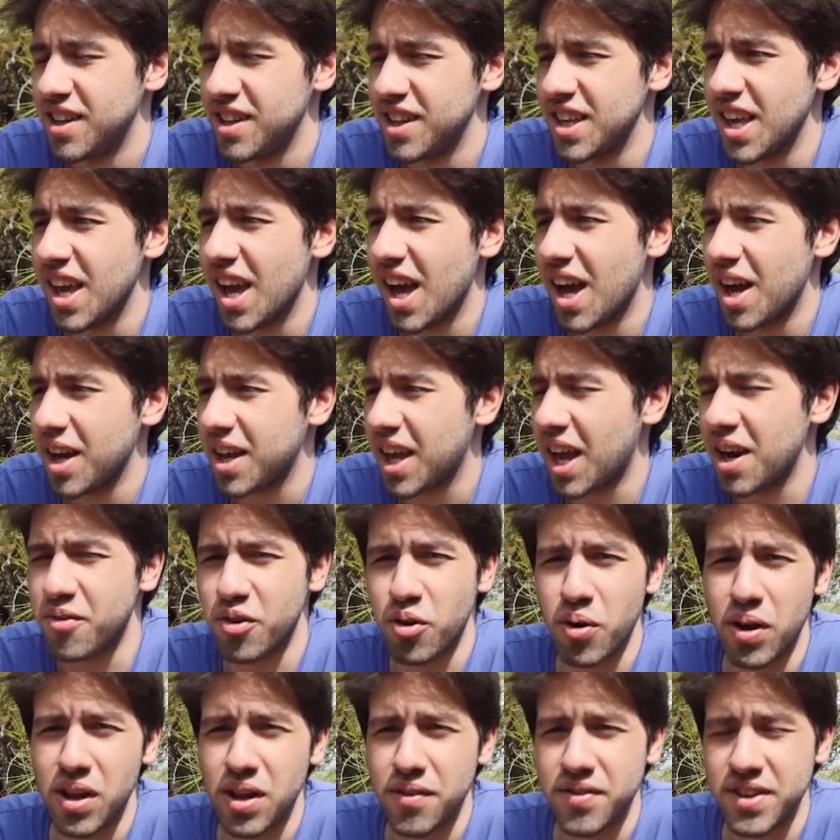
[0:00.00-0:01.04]
Yeah, kind of
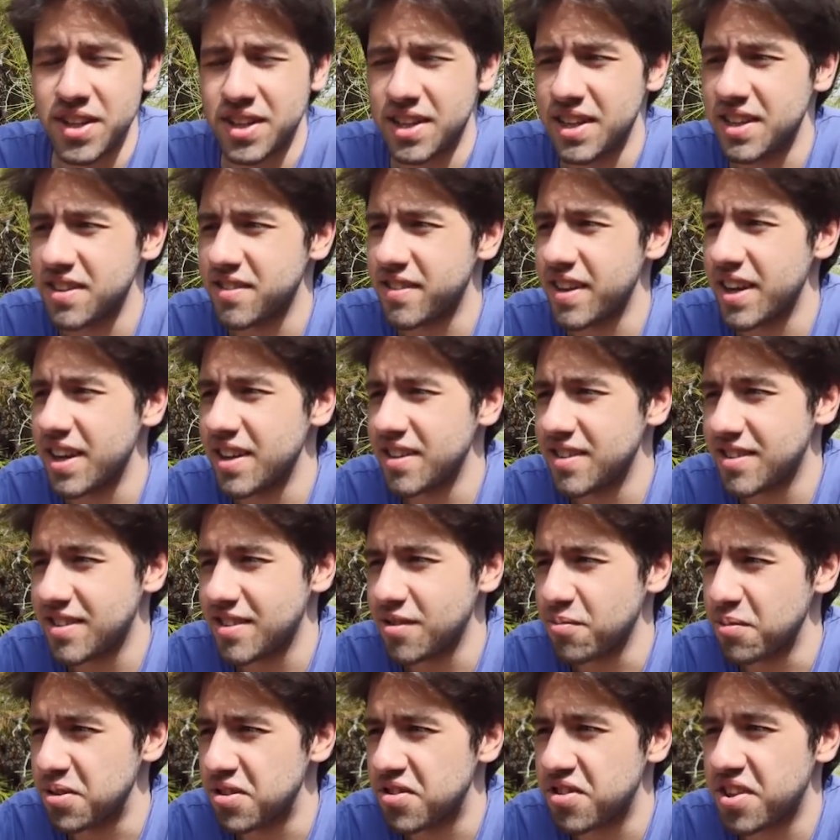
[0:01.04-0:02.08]
irrelevant these
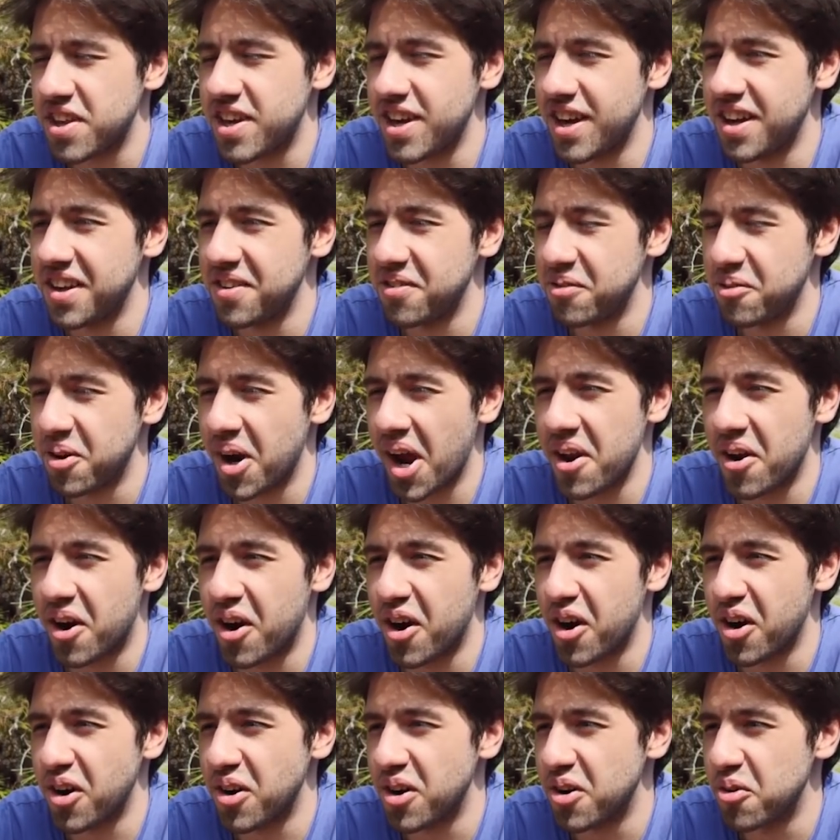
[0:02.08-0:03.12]
days with
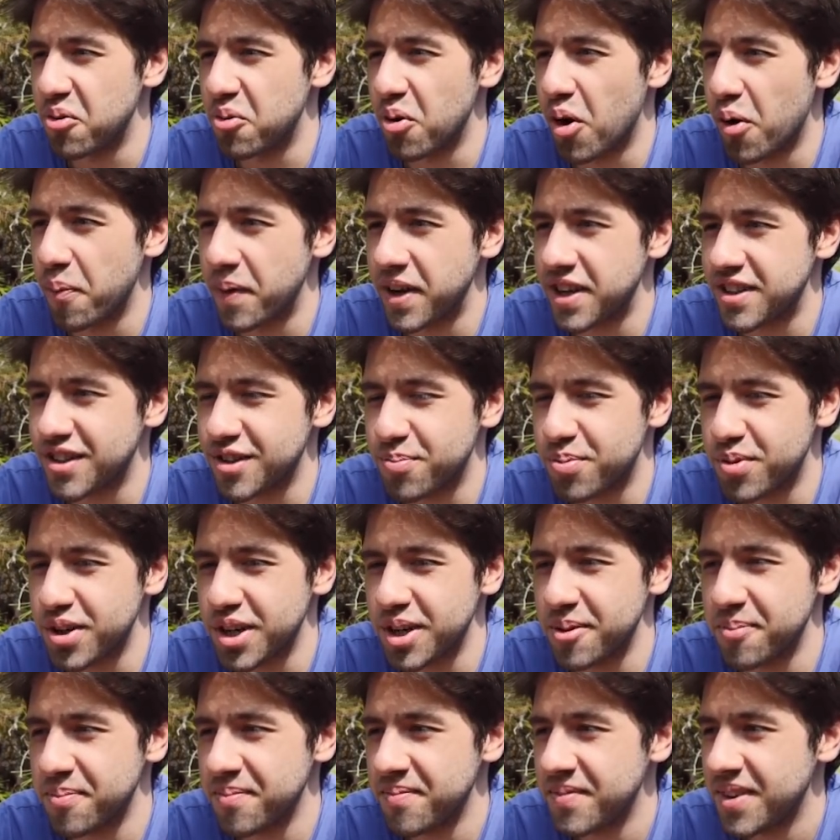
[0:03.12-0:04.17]
NR roaming
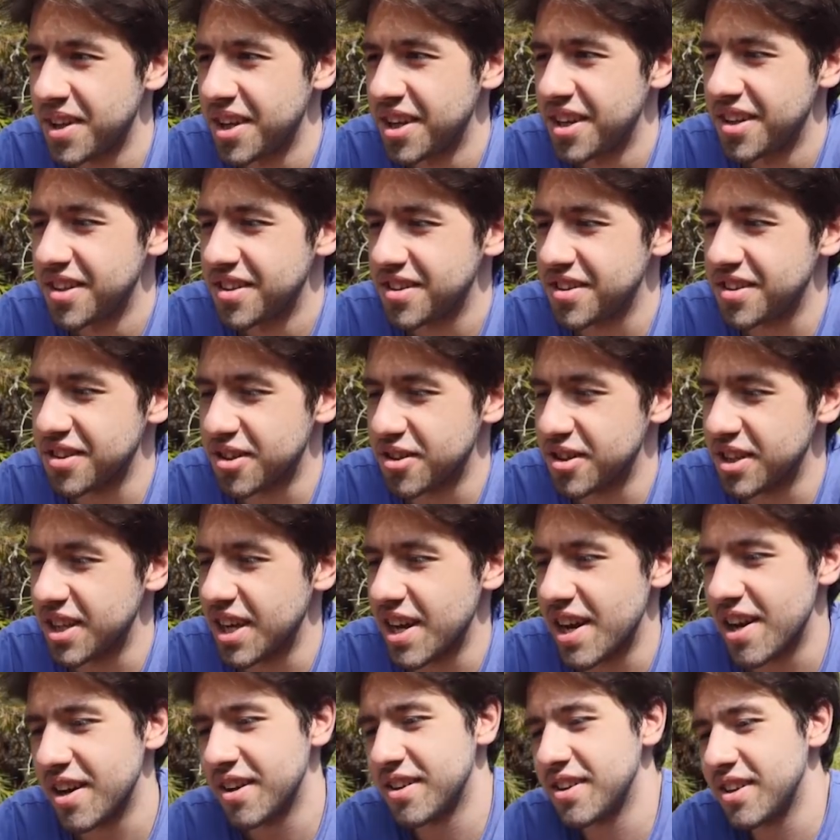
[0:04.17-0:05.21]
supreme. So,
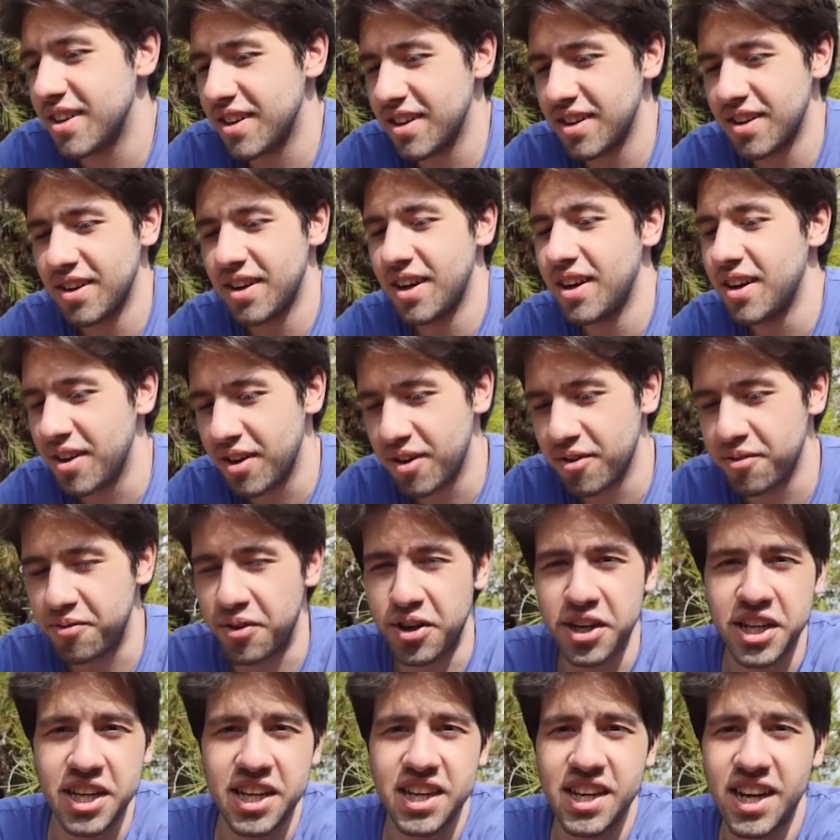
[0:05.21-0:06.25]
yeah.
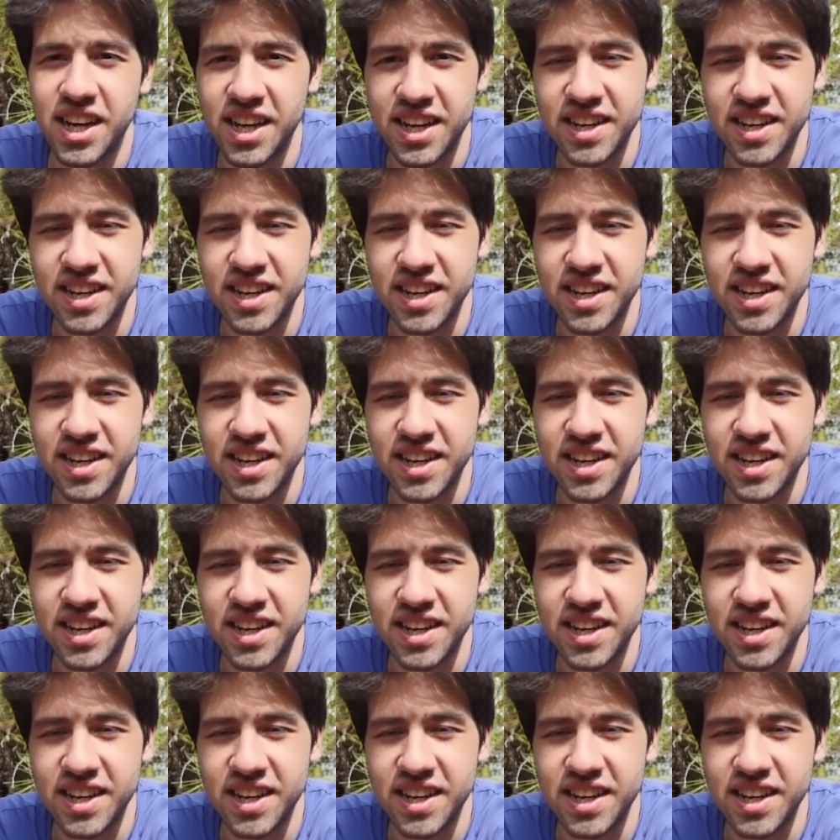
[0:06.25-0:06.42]
Funny, I